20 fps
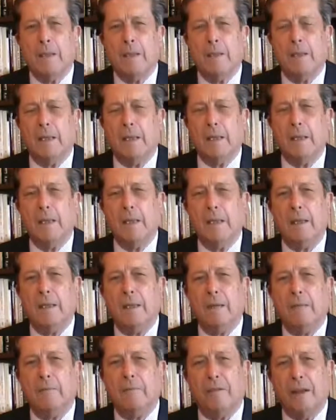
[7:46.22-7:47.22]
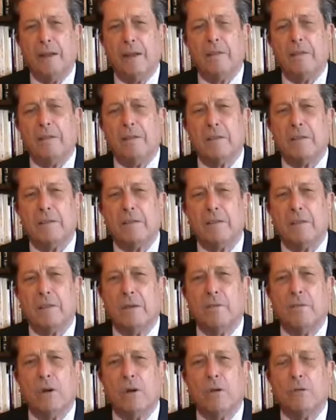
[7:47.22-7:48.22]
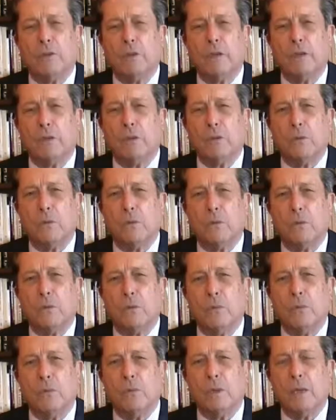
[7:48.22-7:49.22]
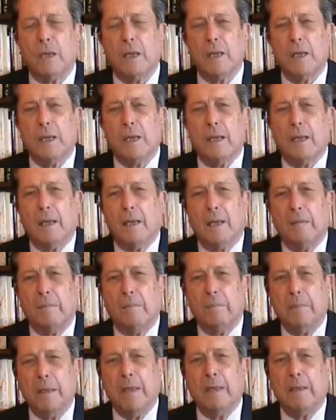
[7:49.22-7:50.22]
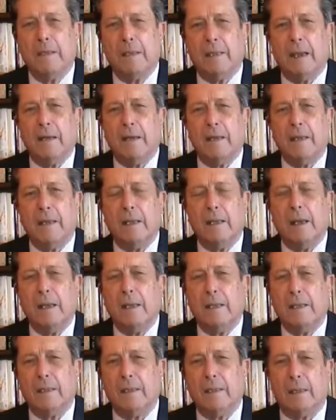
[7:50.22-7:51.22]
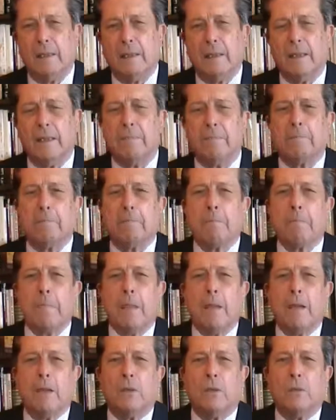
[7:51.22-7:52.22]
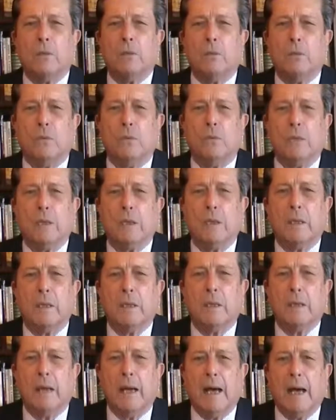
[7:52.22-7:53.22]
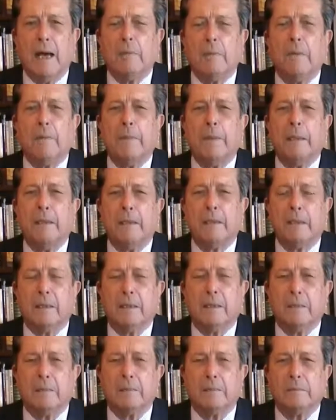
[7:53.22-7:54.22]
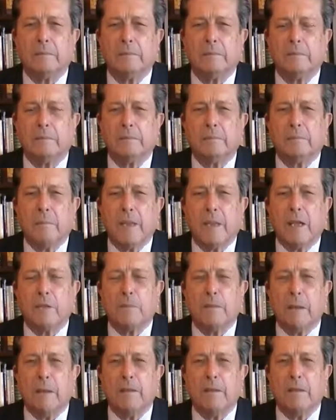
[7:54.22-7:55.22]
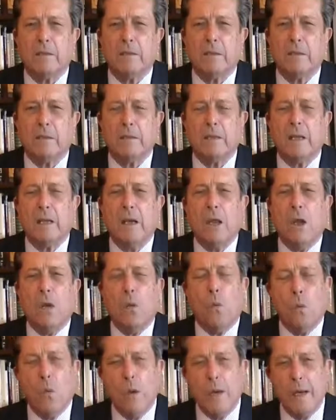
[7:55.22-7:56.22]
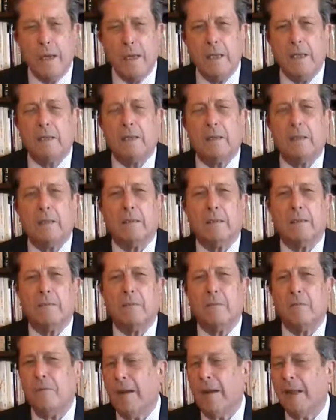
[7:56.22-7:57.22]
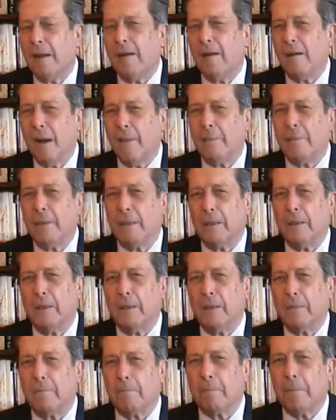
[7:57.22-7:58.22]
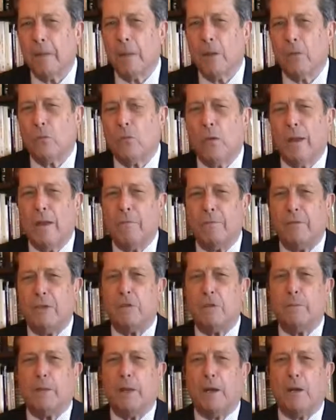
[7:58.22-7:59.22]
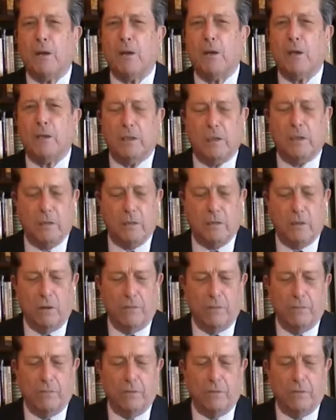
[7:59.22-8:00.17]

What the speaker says: the funds devoted to military and to armament expenditures. We need very rapidly to have these priorities of